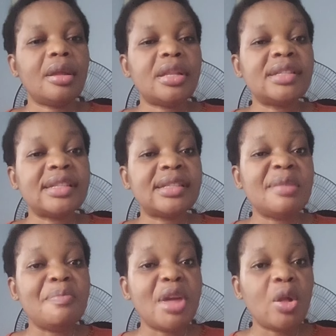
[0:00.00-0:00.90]
This is
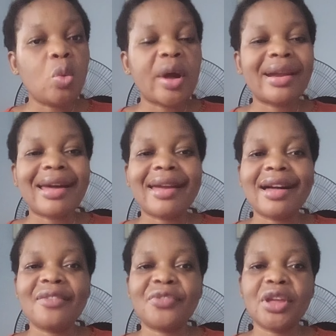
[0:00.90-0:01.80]
the male one I
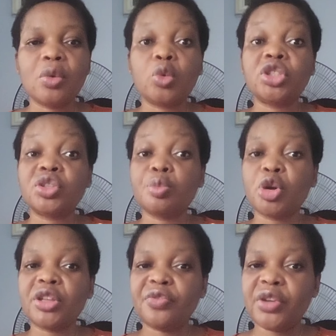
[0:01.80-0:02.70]
have here, which is
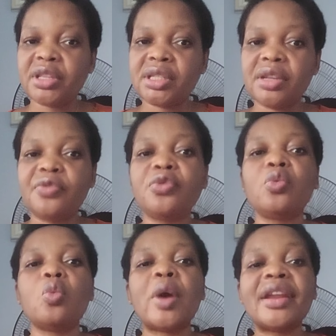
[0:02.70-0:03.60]
more effective
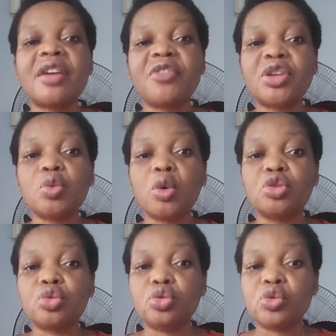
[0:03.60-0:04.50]
whenever you
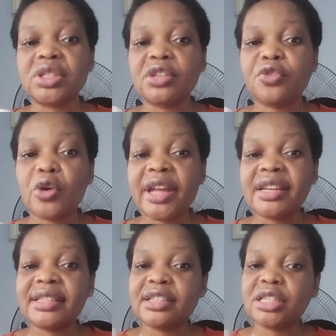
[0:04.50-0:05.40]
want to use it for anything